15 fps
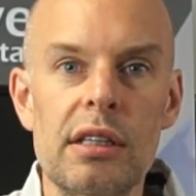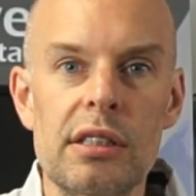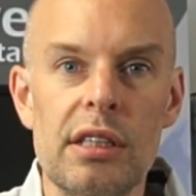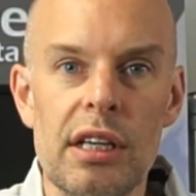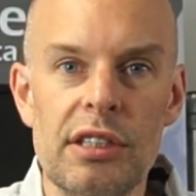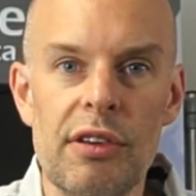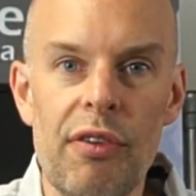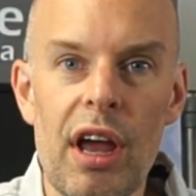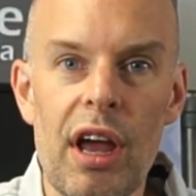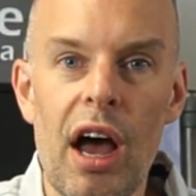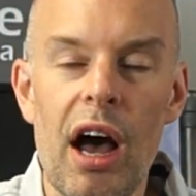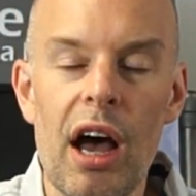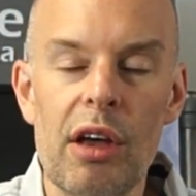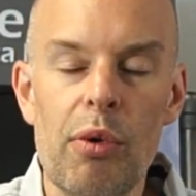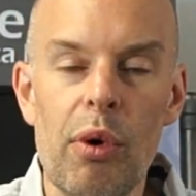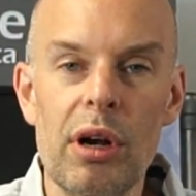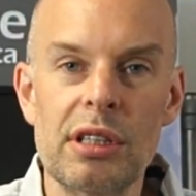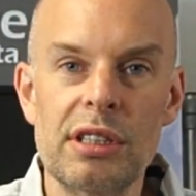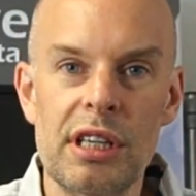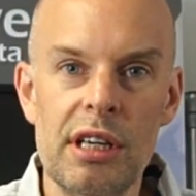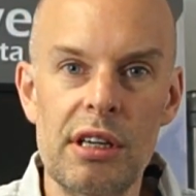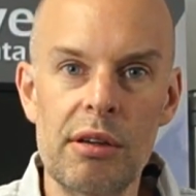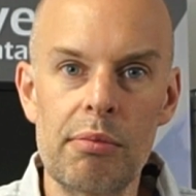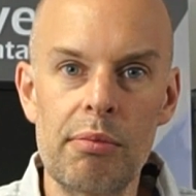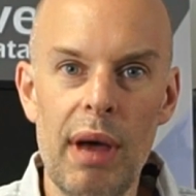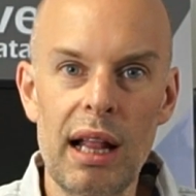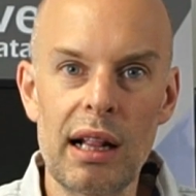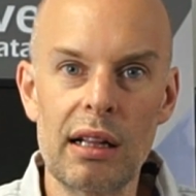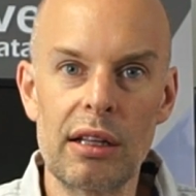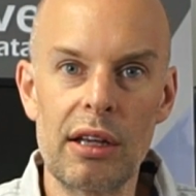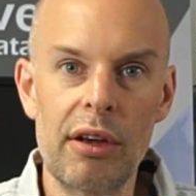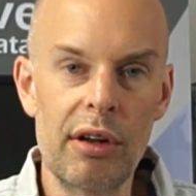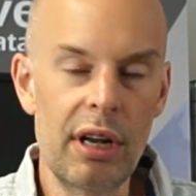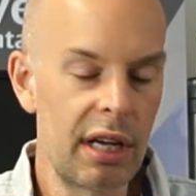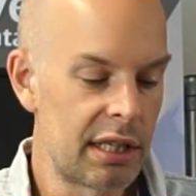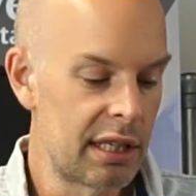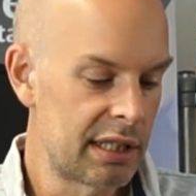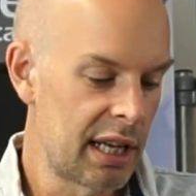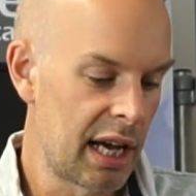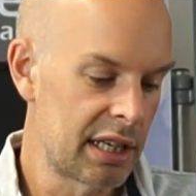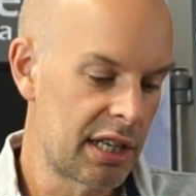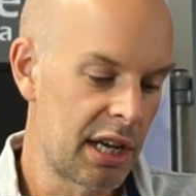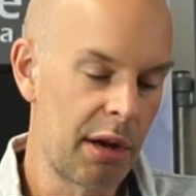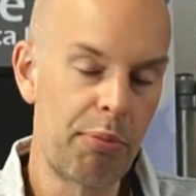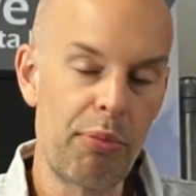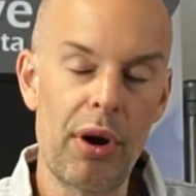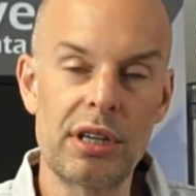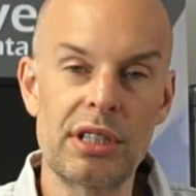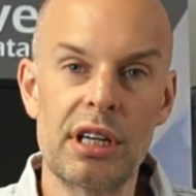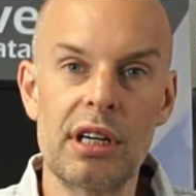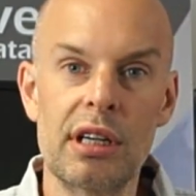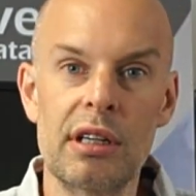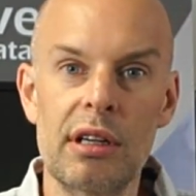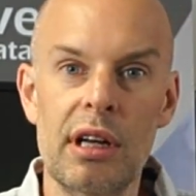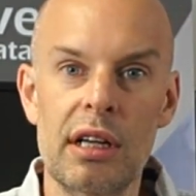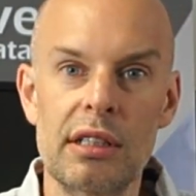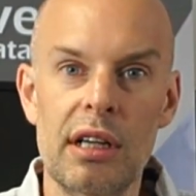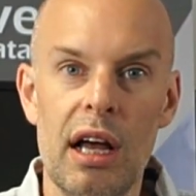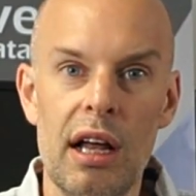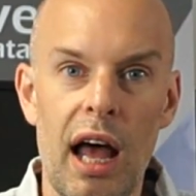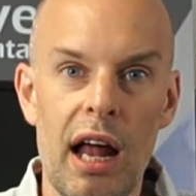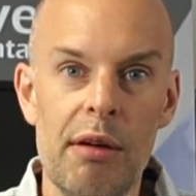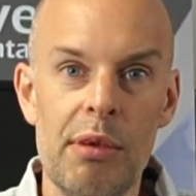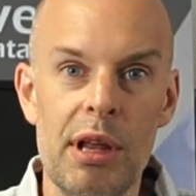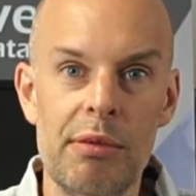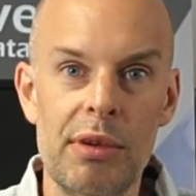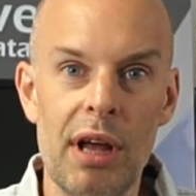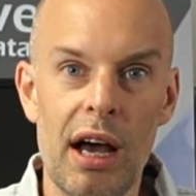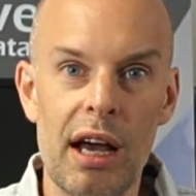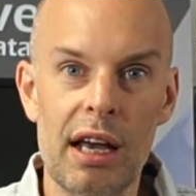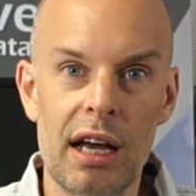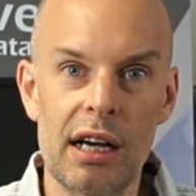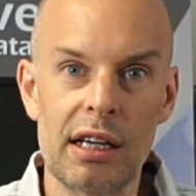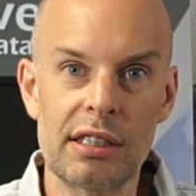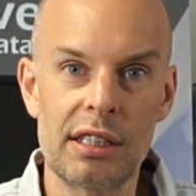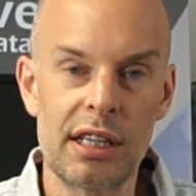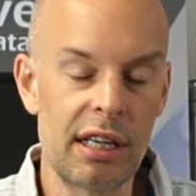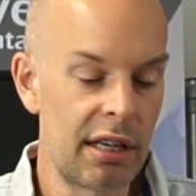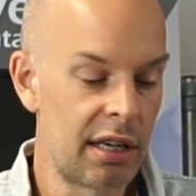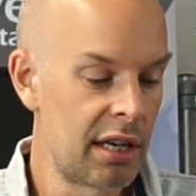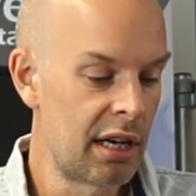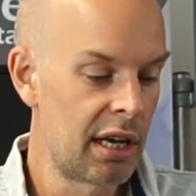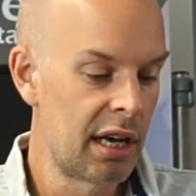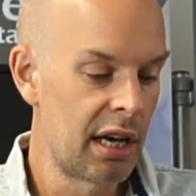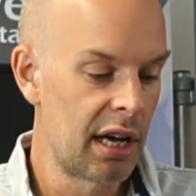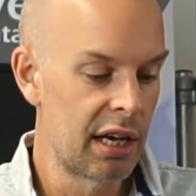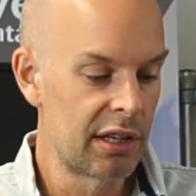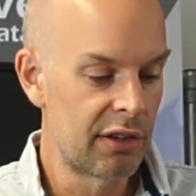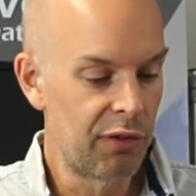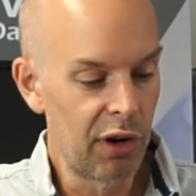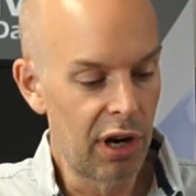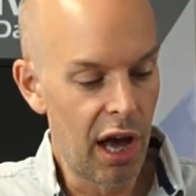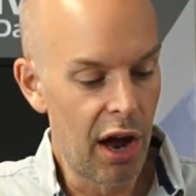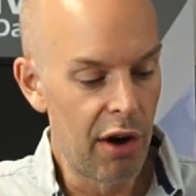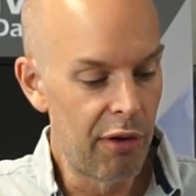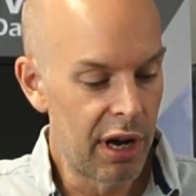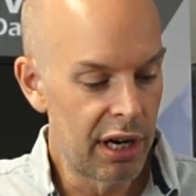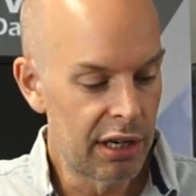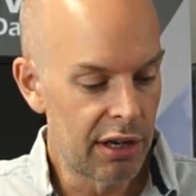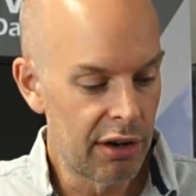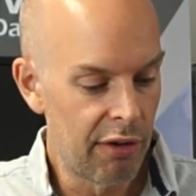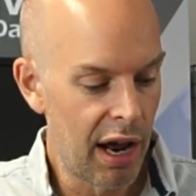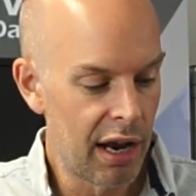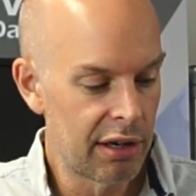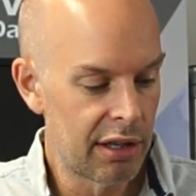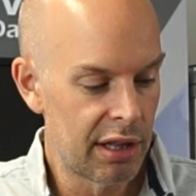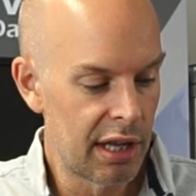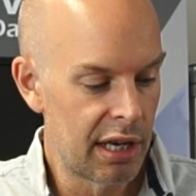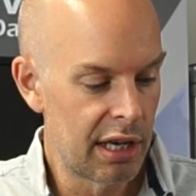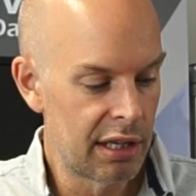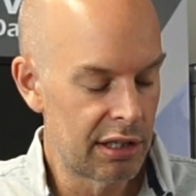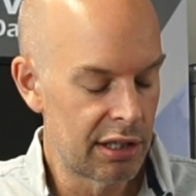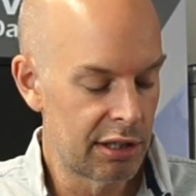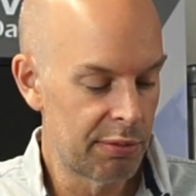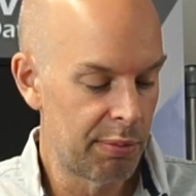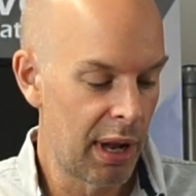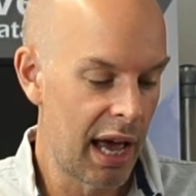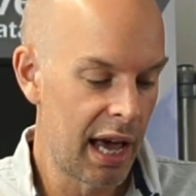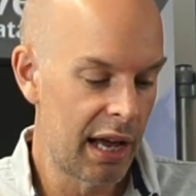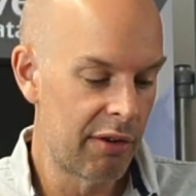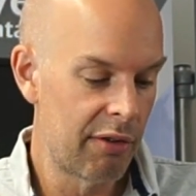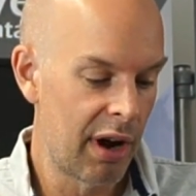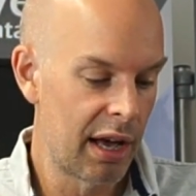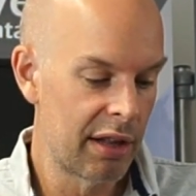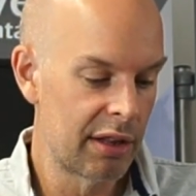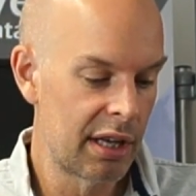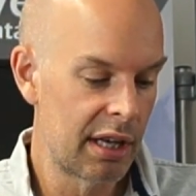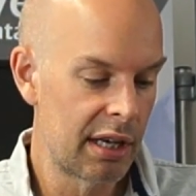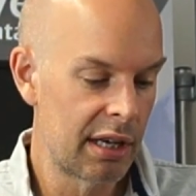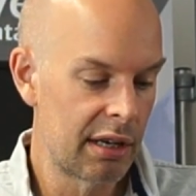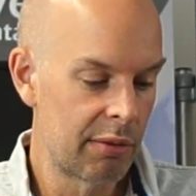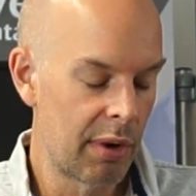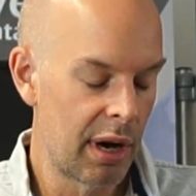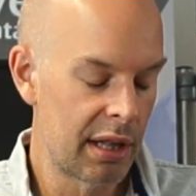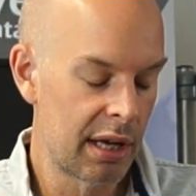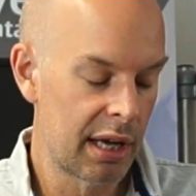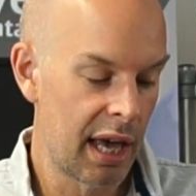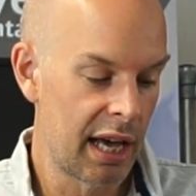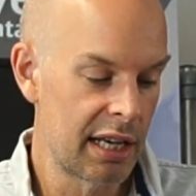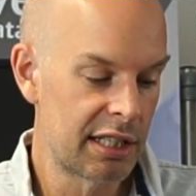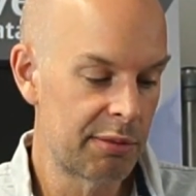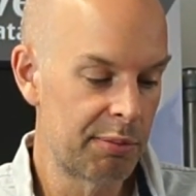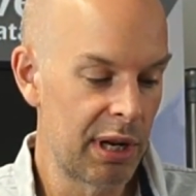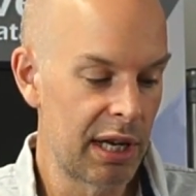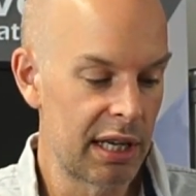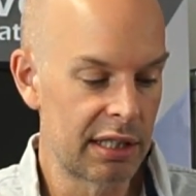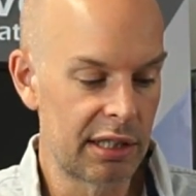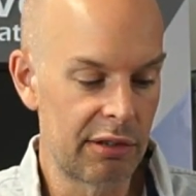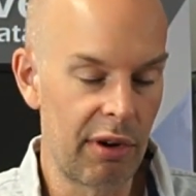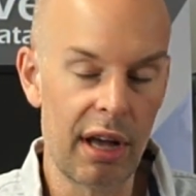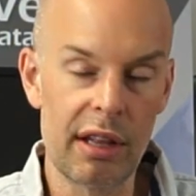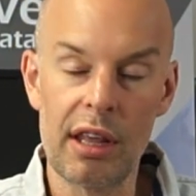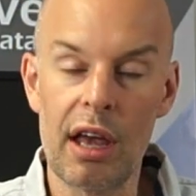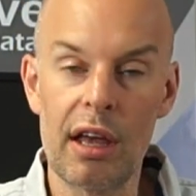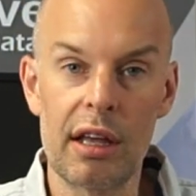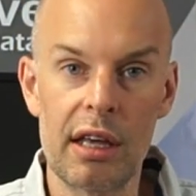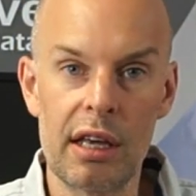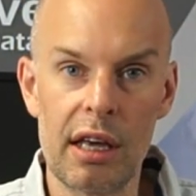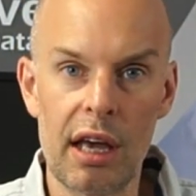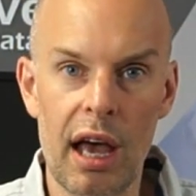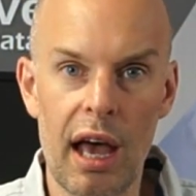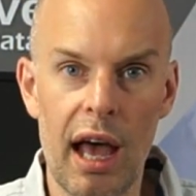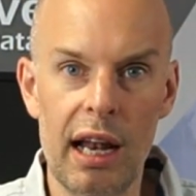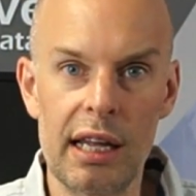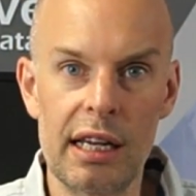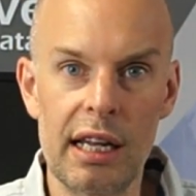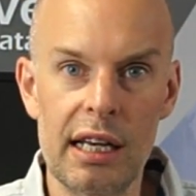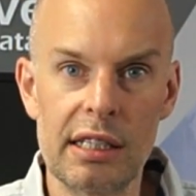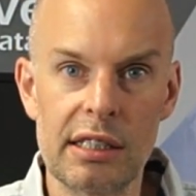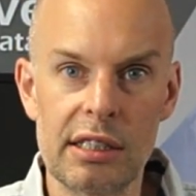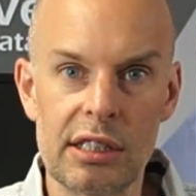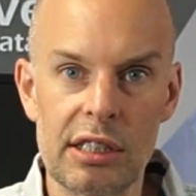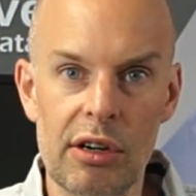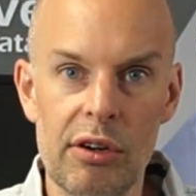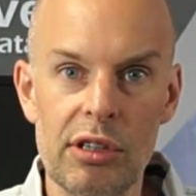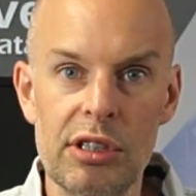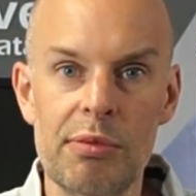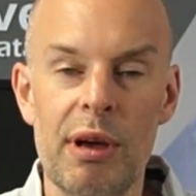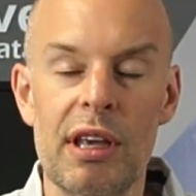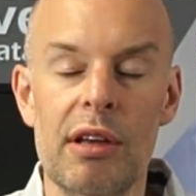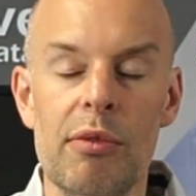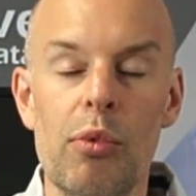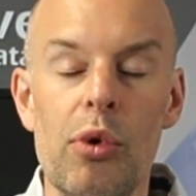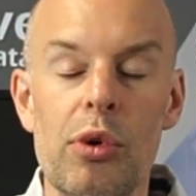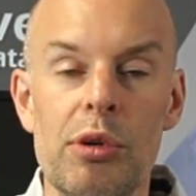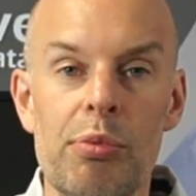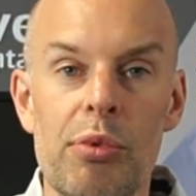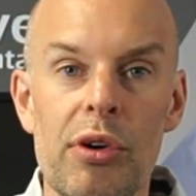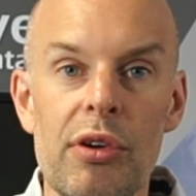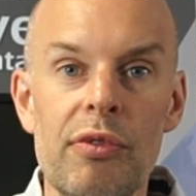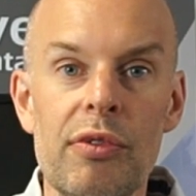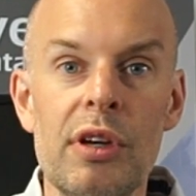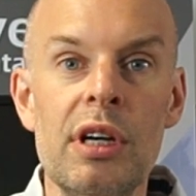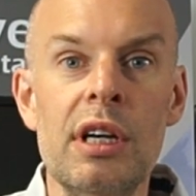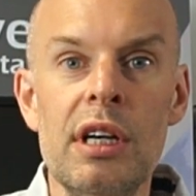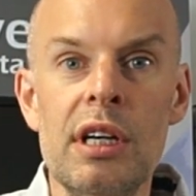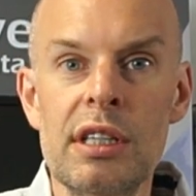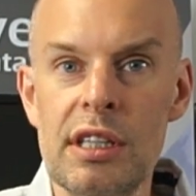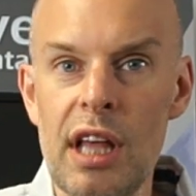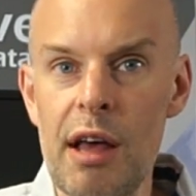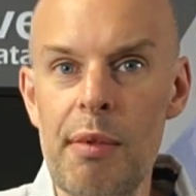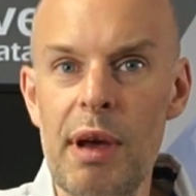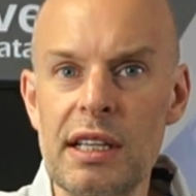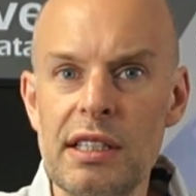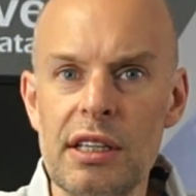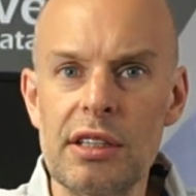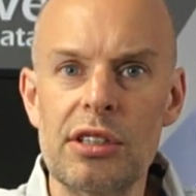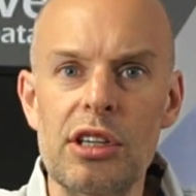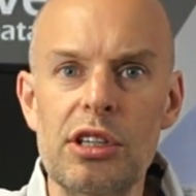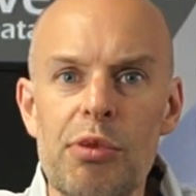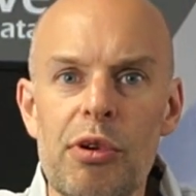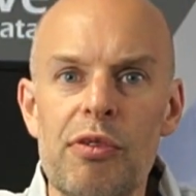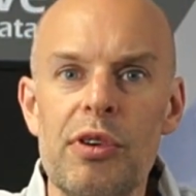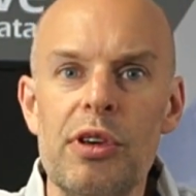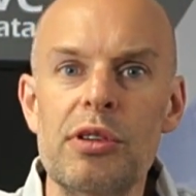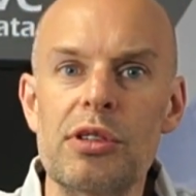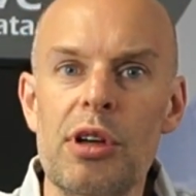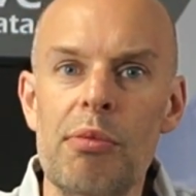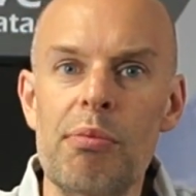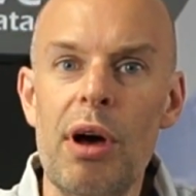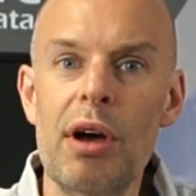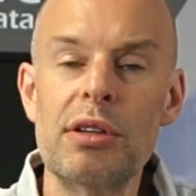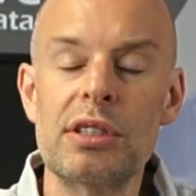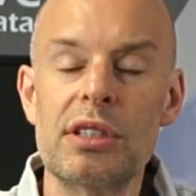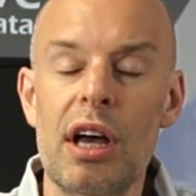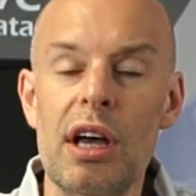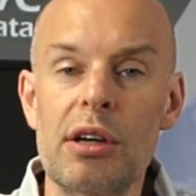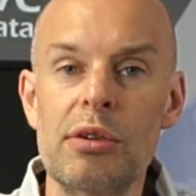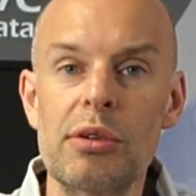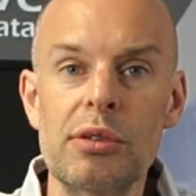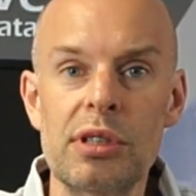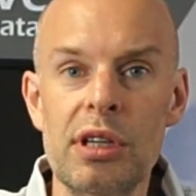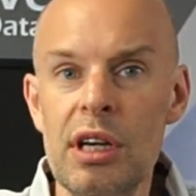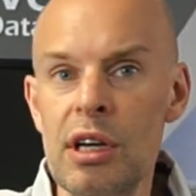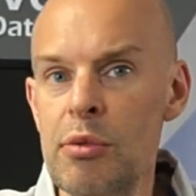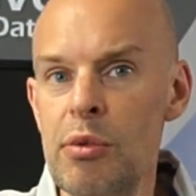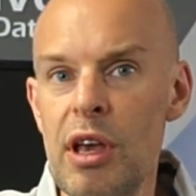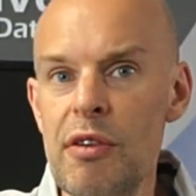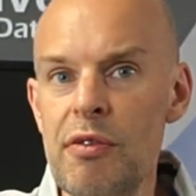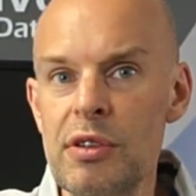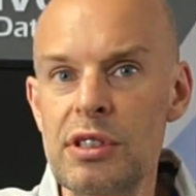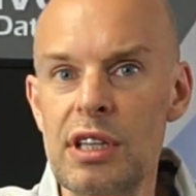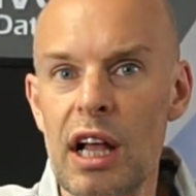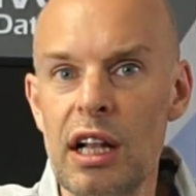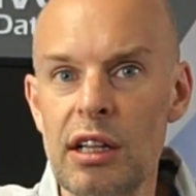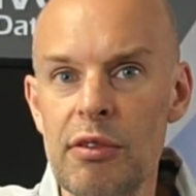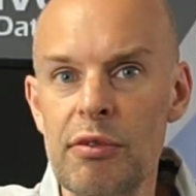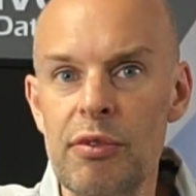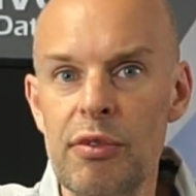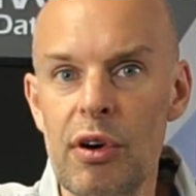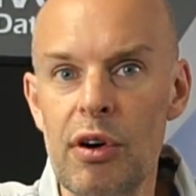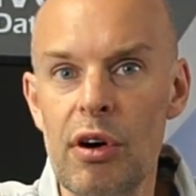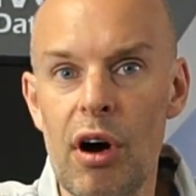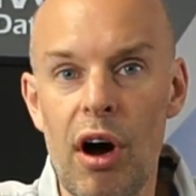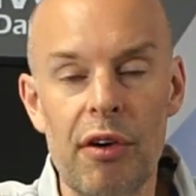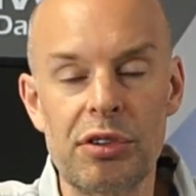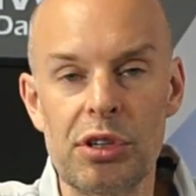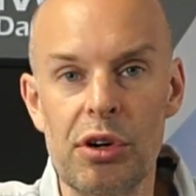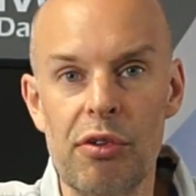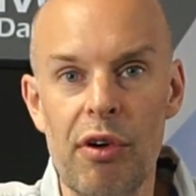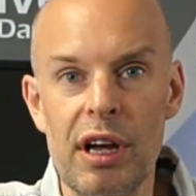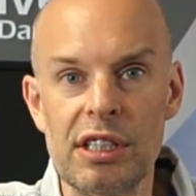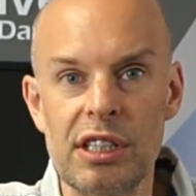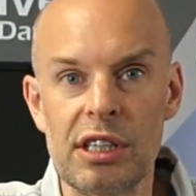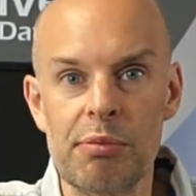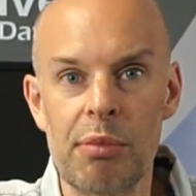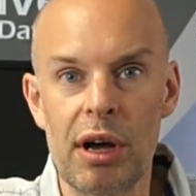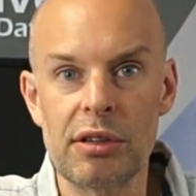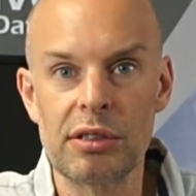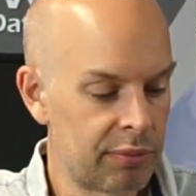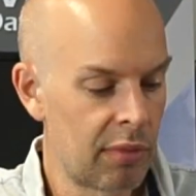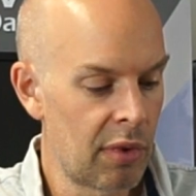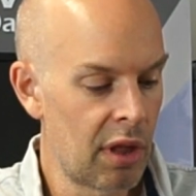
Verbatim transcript: So it's a very high quality metal unit. It's actually a pressure aluminium die casting. Uh, it's fully O-ringed around the display and around the where the case splits and around the L E Ds and so on to make it waterproof. So that makes it suitable for use on motorcycles. We even sell them for offshore racing boats.